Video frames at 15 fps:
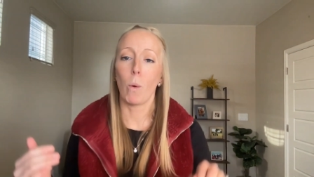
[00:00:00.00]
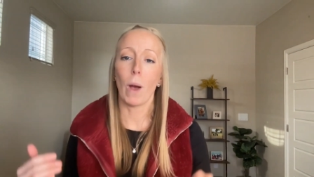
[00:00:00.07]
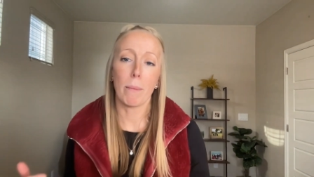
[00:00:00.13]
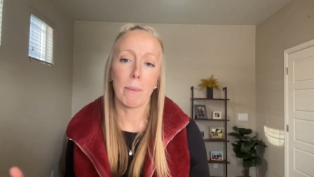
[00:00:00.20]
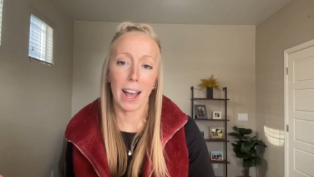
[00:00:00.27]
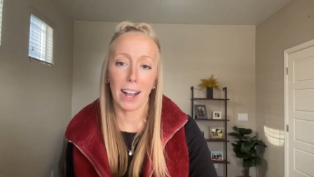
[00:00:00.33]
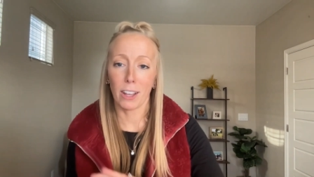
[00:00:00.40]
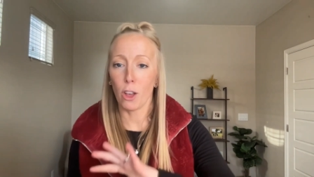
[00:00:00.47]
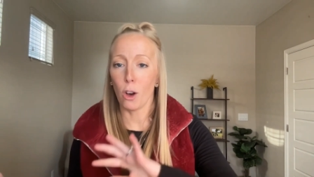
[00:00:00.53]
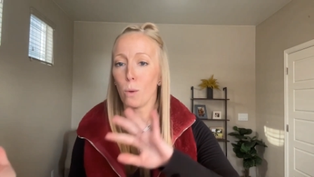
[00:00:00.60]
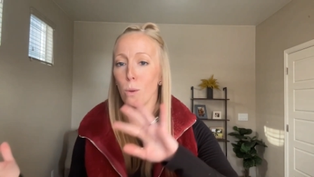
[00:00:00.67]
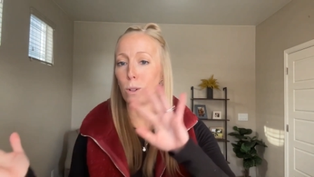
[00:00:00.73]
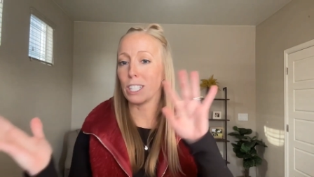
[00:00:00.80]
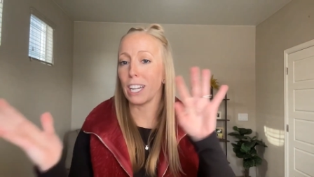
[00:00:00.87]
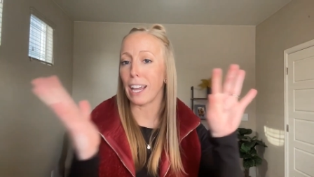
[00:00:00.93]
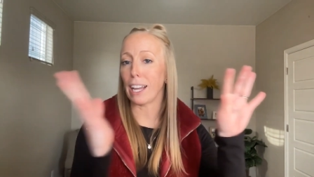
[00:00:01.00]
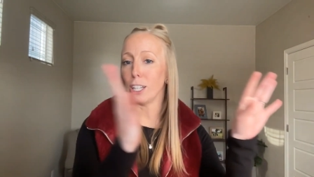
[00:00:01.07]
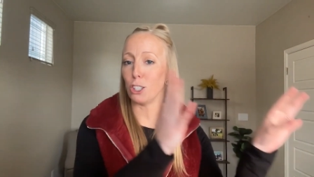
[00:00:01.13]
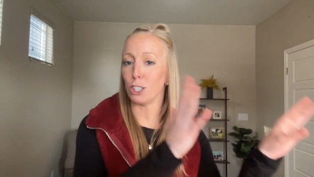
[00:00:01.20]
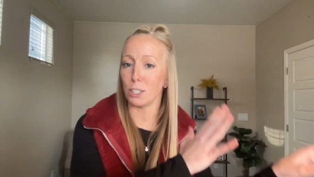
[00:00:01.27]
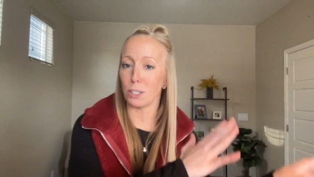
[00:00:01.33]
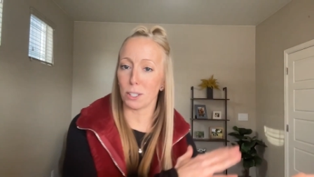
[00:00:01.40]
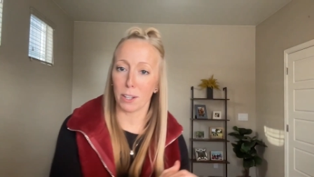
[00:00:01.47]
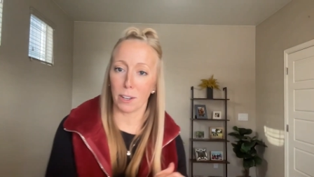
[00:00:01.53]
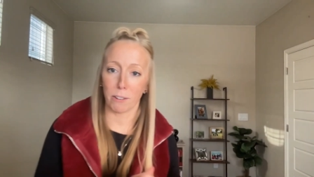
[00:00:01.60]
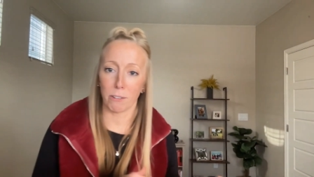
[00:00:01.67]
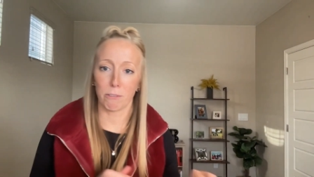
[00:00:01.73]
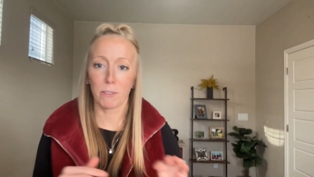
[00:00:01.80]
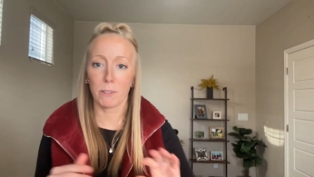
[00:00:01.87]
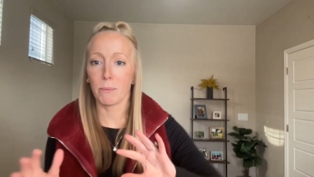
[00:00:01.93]
way back in the old ages
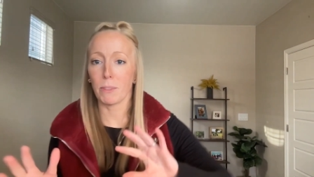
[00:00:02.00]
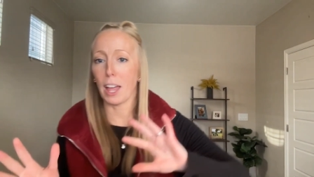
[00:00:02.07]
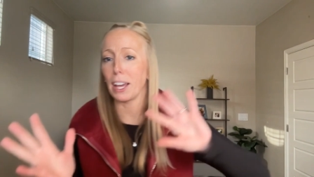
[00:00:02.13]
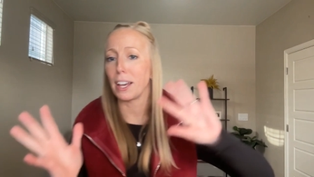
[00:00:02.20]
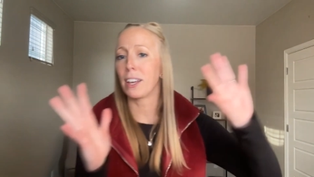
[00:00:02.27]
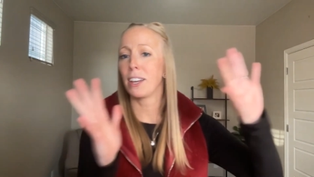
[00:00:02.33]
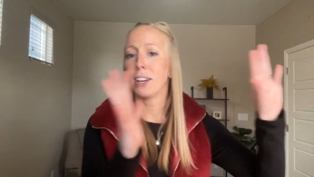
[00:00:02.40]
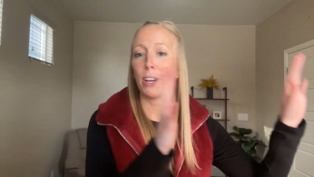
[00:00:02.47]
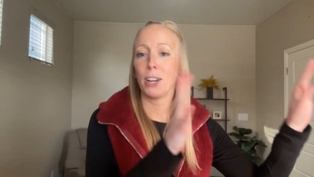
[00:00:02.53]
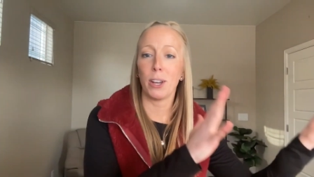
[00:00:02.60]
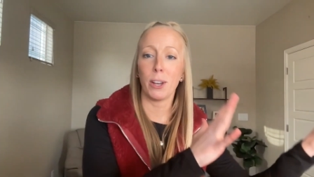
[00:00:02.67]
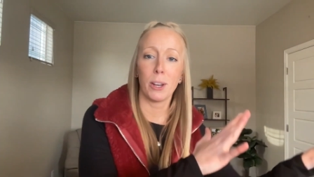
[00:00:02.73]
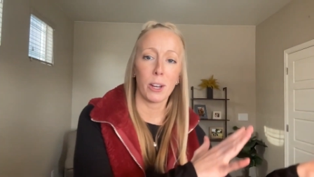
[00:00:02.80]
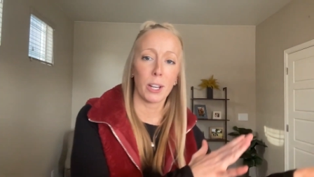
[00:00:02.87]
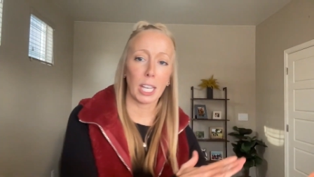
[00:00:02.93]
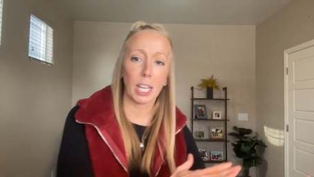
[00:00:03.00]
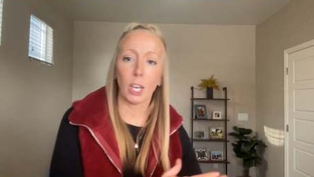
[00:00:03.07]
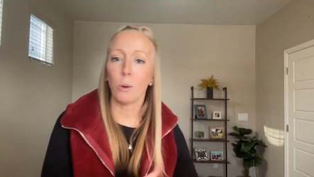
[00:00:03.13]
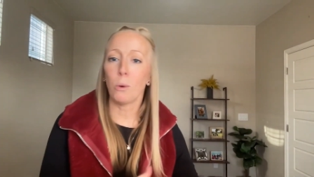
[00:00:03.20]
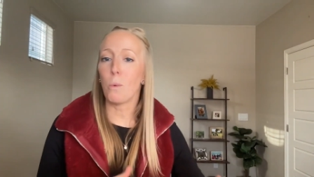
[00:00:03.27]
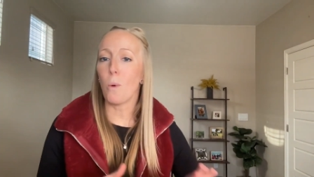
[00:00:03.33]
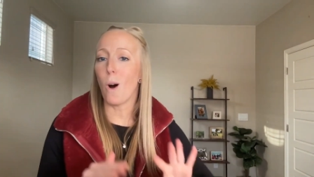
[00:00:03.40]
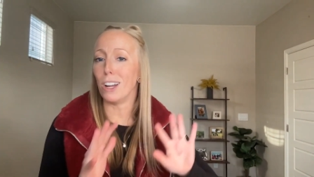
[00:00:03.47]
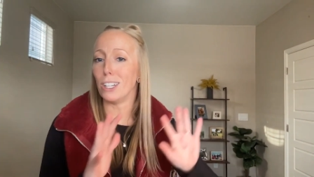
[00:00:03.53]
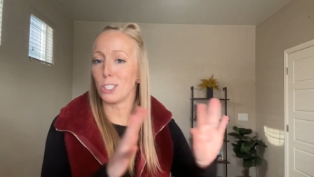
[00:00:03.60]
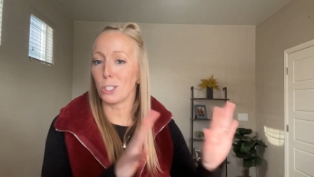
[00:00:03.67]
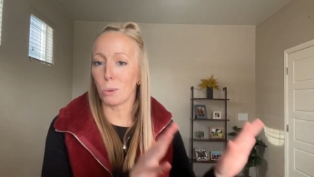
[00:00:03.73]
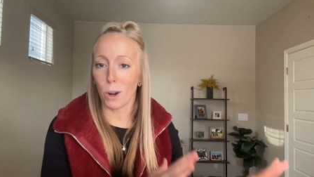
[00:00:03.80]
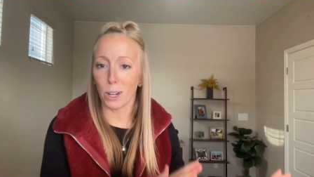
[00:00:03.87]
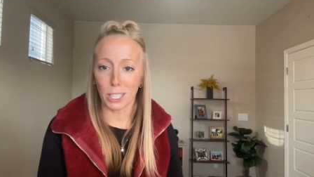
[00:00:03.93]
of like
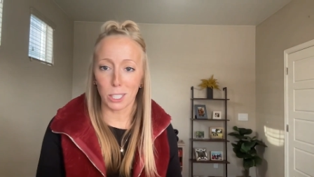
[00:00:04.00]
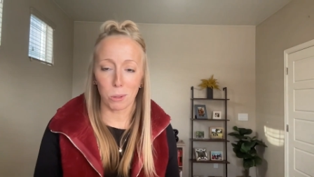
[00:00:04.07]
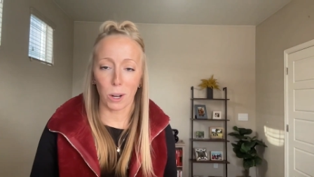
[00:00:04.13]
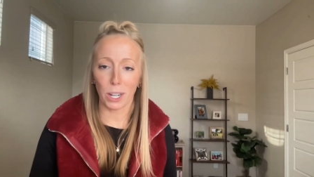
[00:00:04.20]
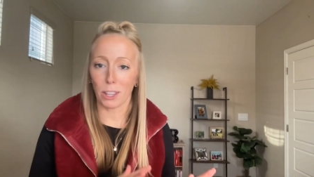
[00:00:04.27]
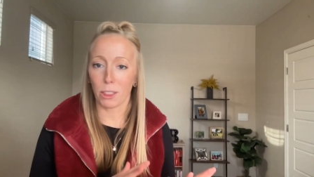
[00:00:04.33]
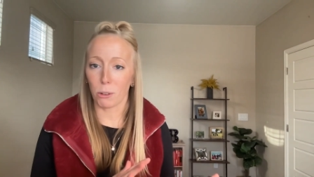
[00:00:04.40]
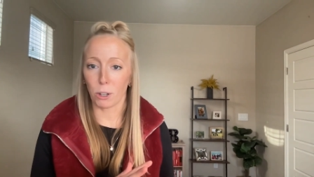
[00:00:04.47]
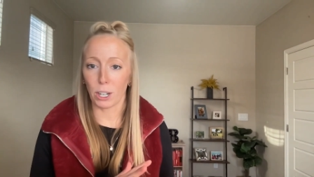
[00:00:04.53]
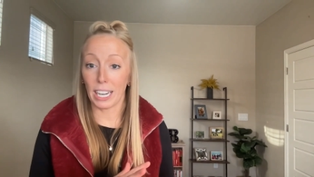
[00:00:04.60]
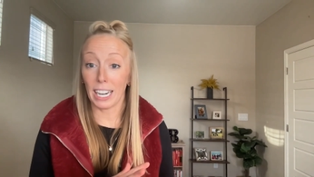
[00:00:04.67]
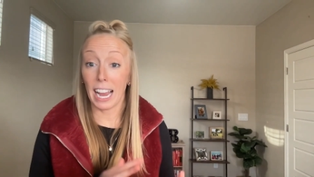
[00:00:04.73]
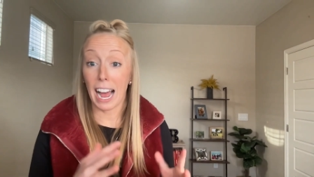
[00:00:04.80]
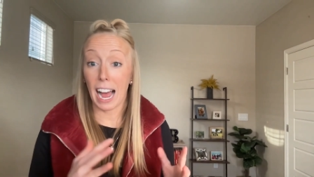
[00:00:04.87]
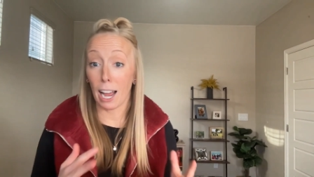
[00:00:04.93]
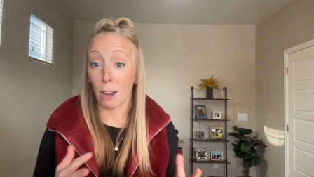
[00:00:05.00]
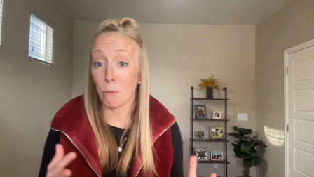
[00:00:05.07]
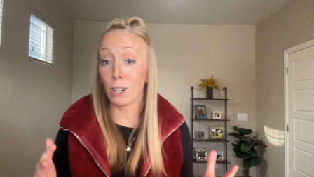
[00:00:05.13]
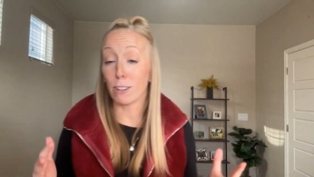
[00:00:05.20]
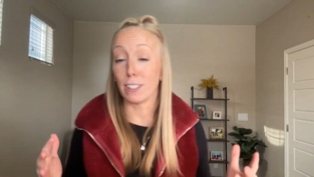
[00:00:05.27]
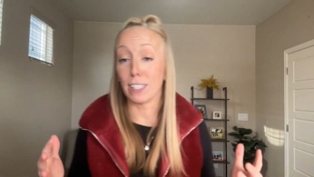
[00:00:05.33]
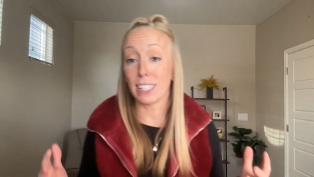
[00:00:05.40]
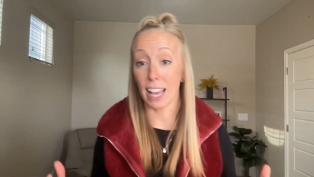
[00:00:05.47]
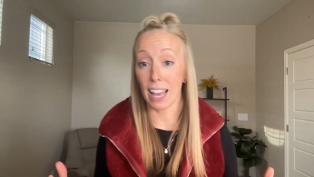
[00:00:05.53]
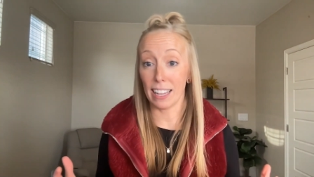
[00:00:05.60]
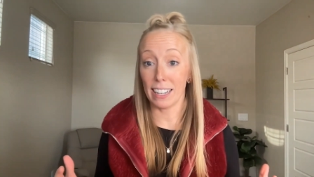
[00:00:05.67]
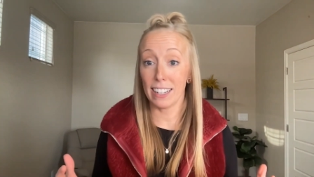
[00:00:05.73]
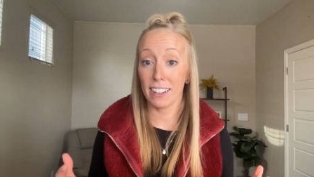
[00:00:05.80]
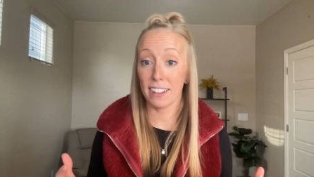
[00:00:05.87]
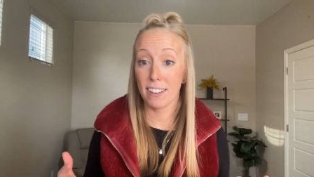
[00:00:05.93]
Q1 2023, I would have
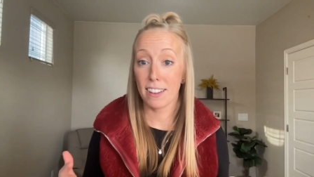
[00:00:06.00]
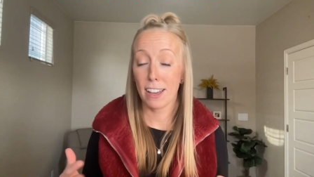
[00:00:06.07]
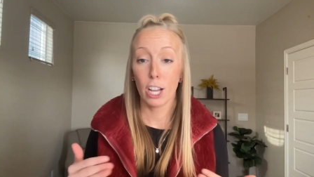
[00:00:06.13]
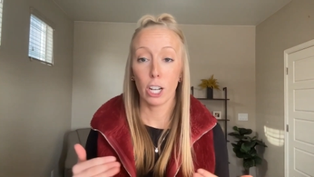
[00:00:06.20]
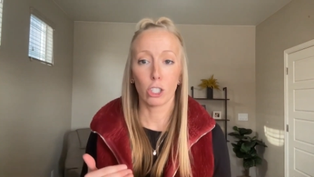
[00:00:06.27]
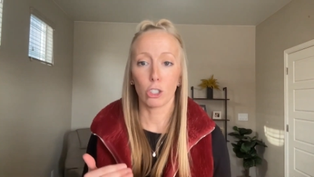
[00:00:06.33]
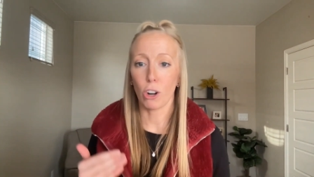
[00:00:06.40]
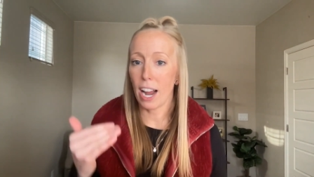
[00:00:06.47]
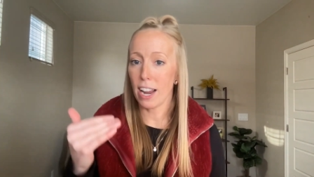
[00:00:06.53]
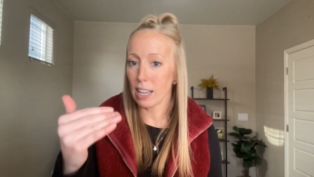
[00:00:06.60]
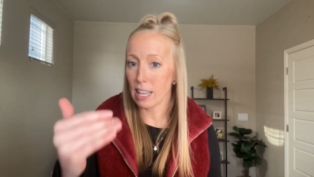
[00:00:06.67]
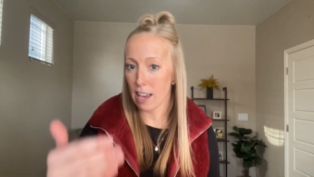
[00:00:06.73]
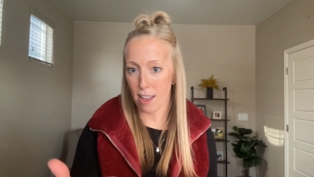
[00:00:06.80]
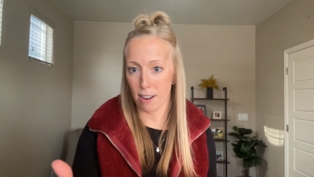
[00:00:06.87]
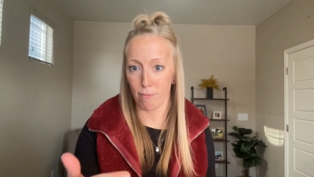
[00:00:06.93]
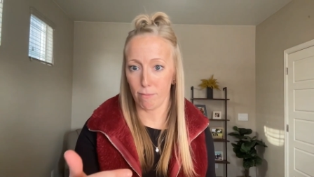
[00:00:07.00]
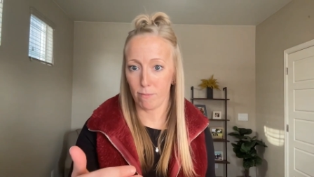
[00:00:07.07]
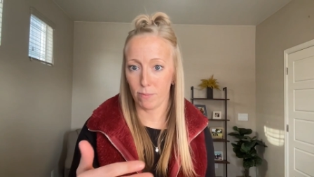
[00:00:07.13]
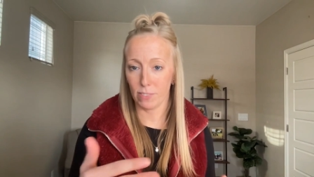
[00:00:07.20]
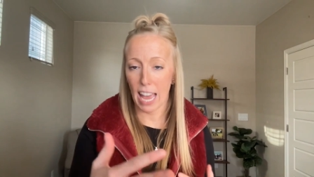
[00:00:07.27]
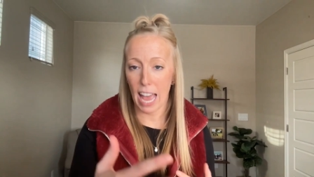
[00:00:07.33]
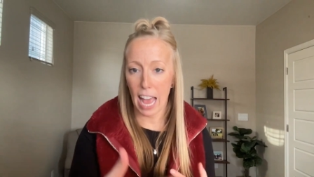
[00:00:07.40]
said, try again.